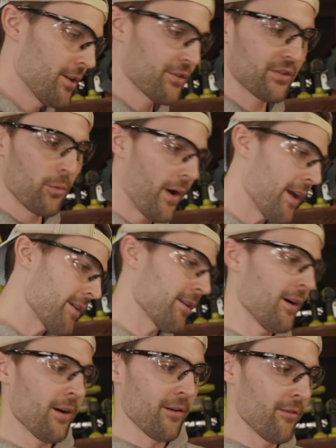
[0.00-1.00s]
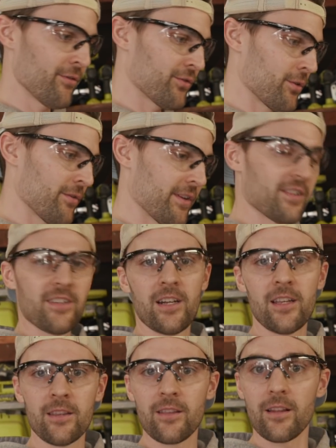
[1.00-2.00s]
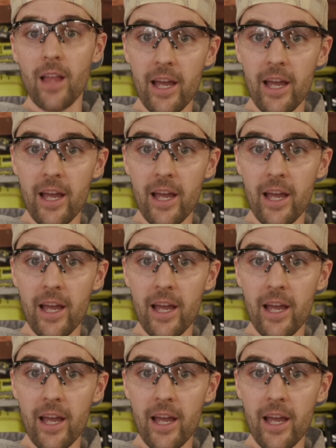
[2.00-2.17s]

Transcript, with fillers: This is a way of sort of extending the